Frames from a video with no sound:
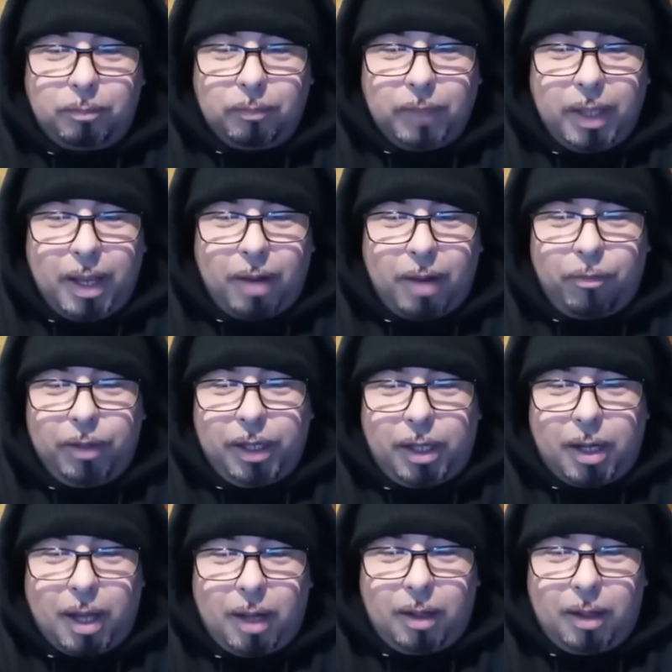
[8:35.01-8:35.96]
every
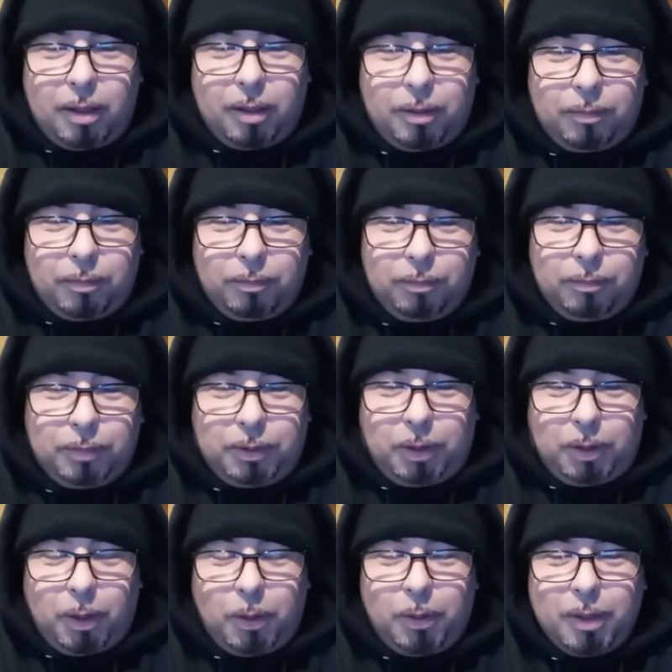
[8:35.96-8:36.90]
color.
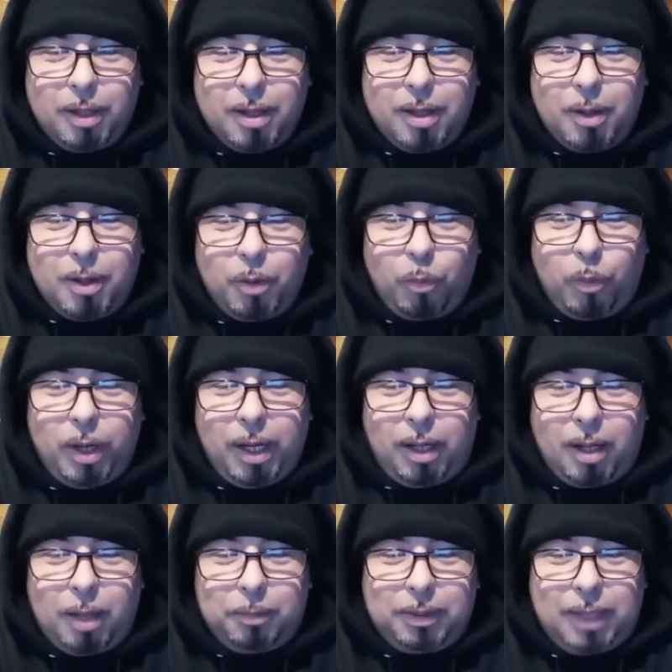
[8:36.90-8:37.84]
So when it
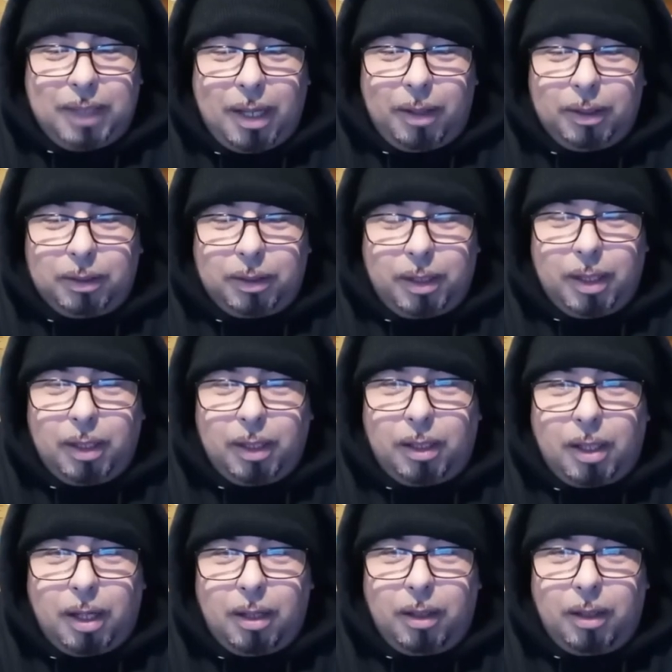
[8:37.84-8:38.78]
comes down to skin
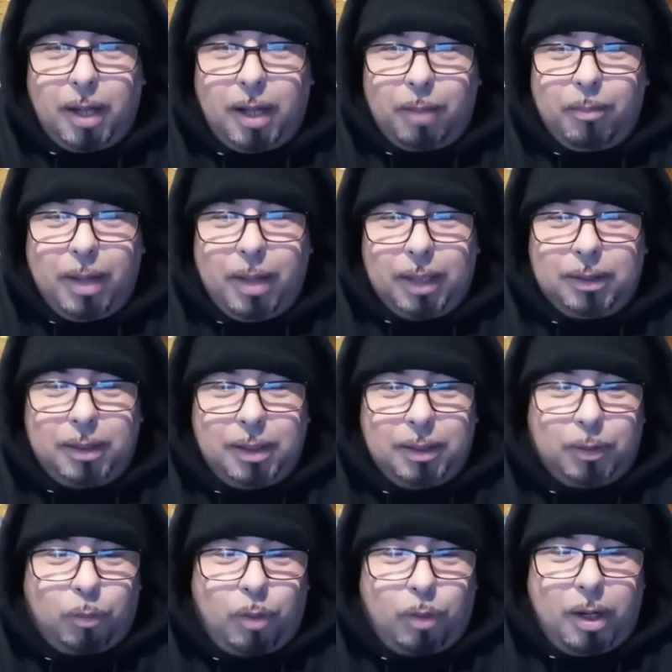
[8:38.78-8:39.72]
color, like,
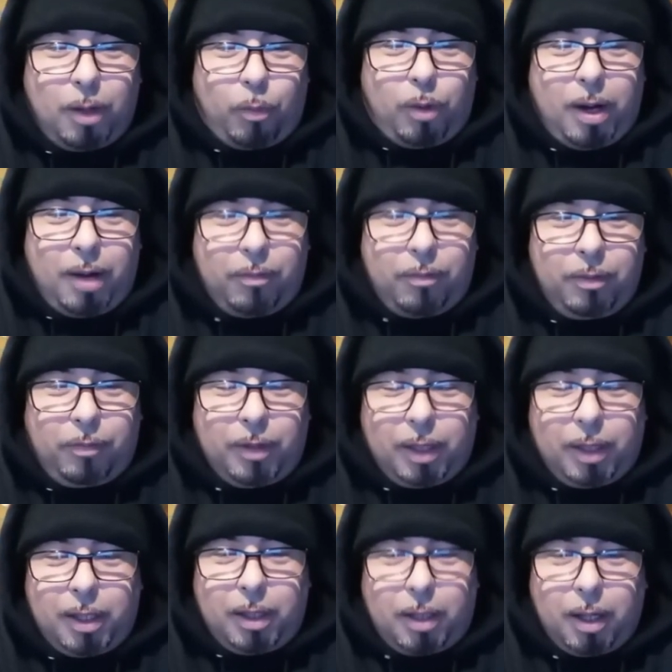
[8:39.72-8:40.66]
Mexicans, we're every
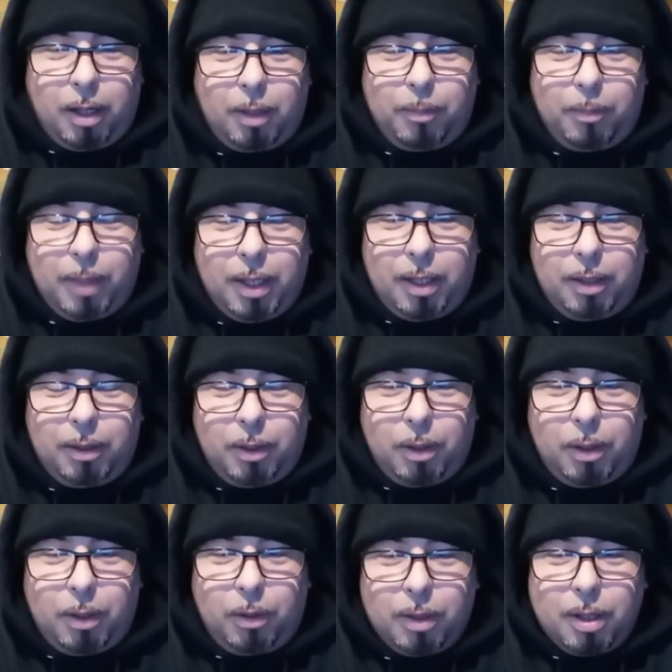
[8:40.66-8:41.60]
fucking color, man. You
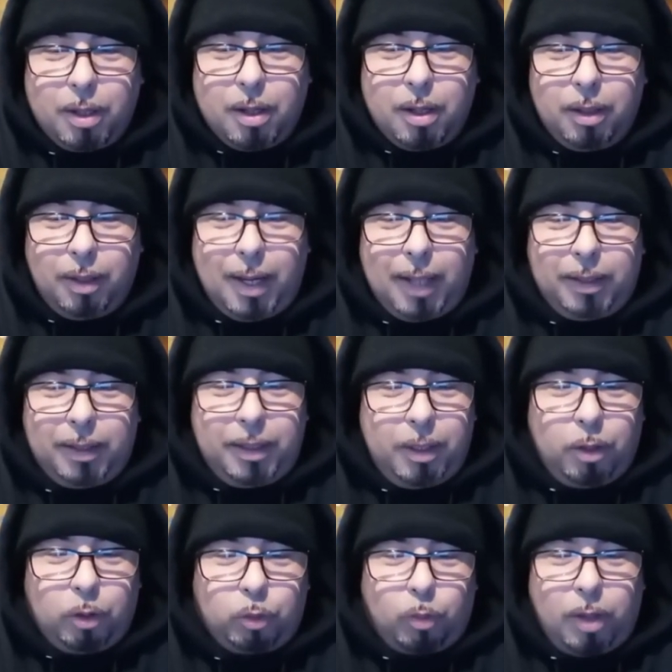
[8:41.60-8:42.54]
know,
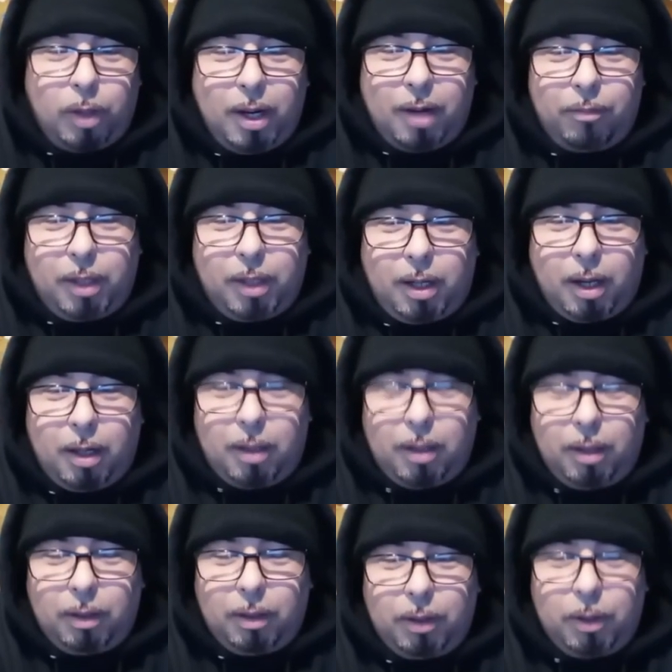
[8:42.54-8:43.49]
Latinos, we're every
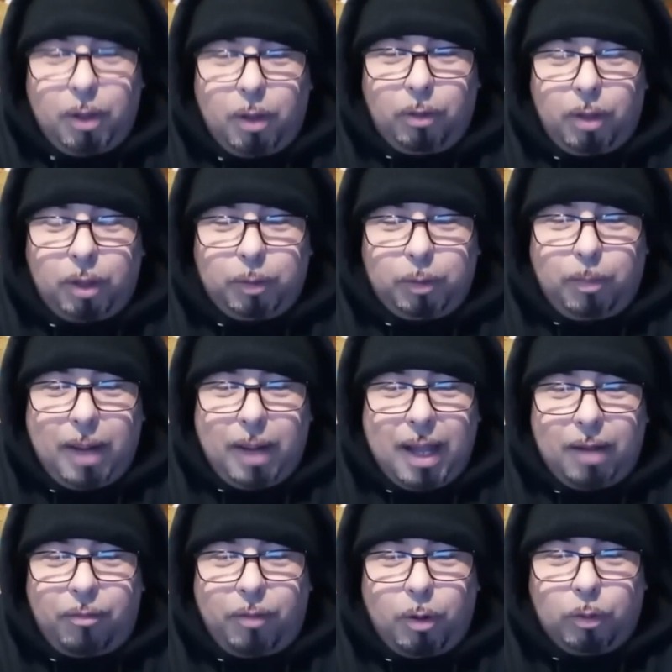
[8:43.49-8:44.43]
color. You know, there's
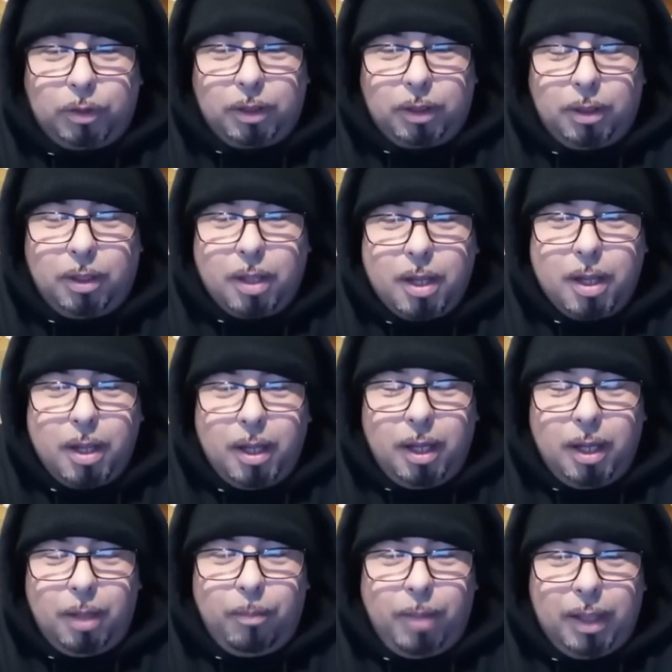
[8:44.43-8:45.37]
black folks in
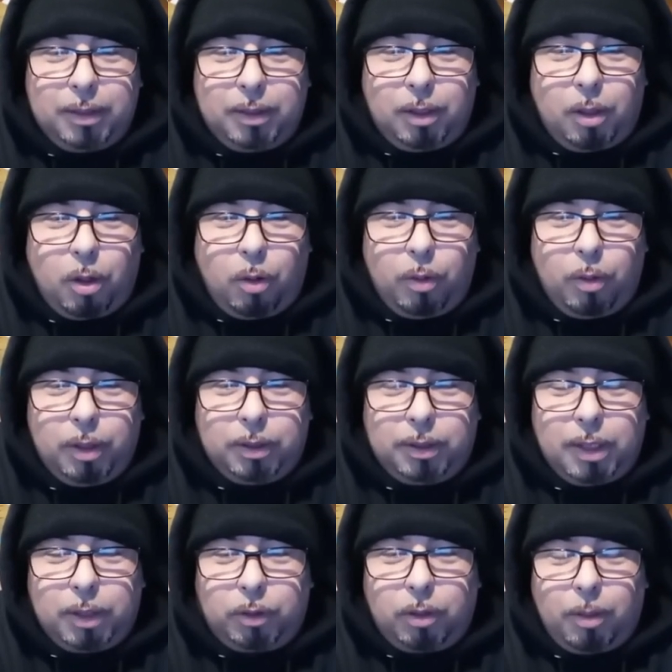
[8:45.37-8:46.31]
Mexico and
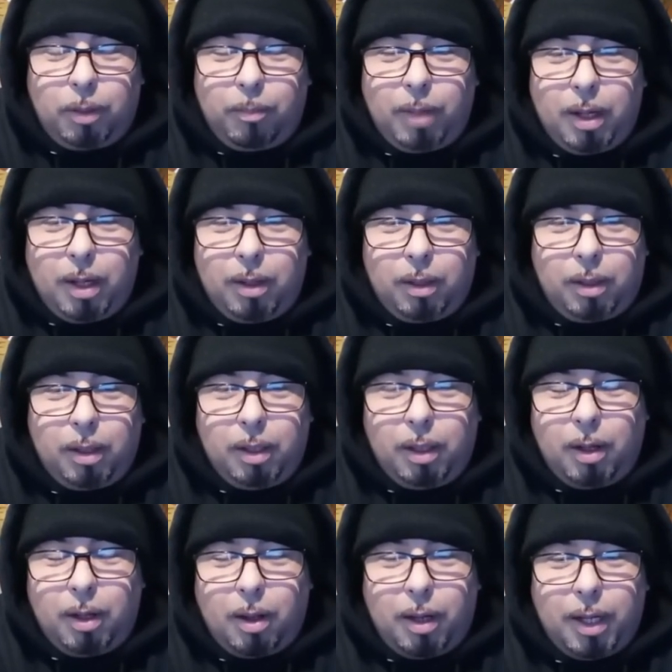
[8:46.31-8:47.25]
Central America
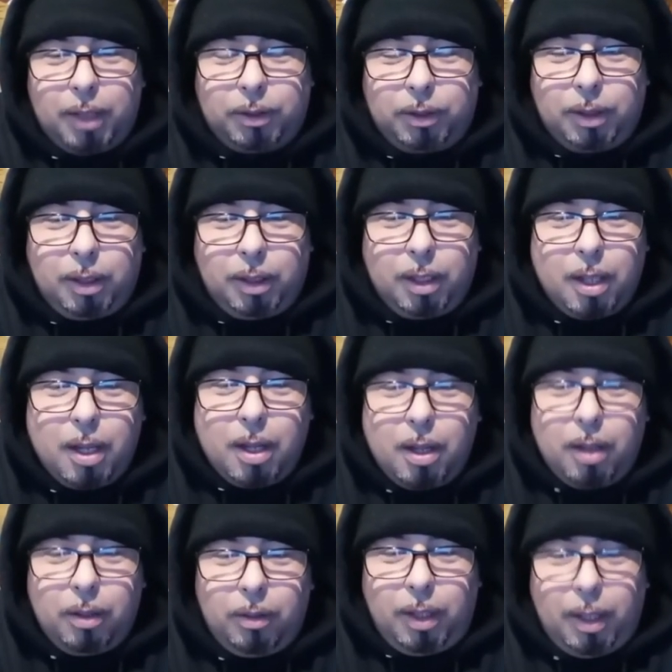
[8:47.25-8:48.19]
and all that shit
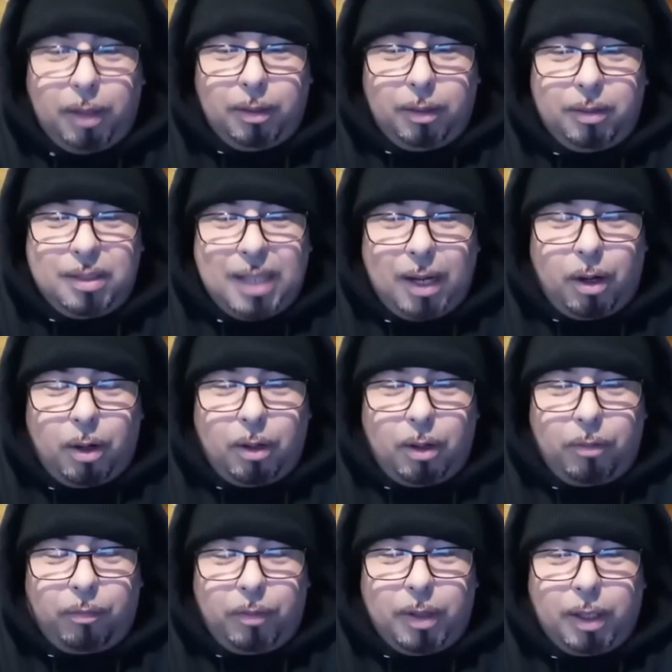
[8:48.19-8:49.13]
that
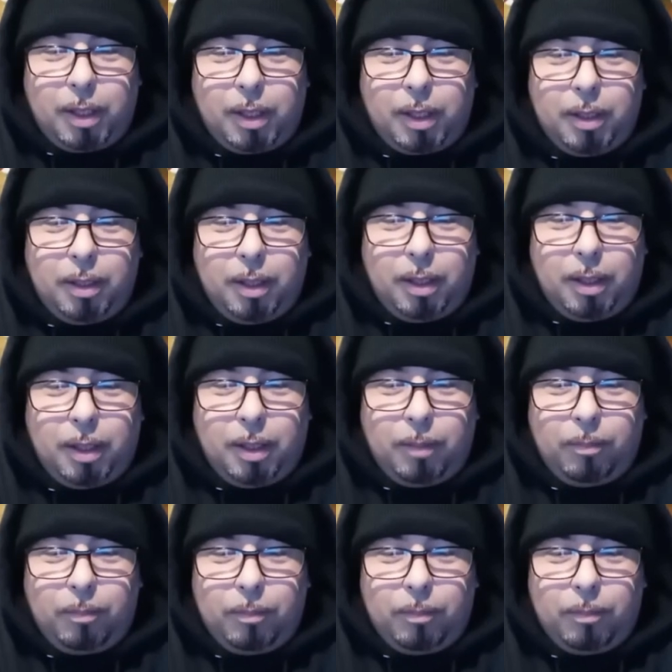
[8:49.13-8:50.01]
are fucking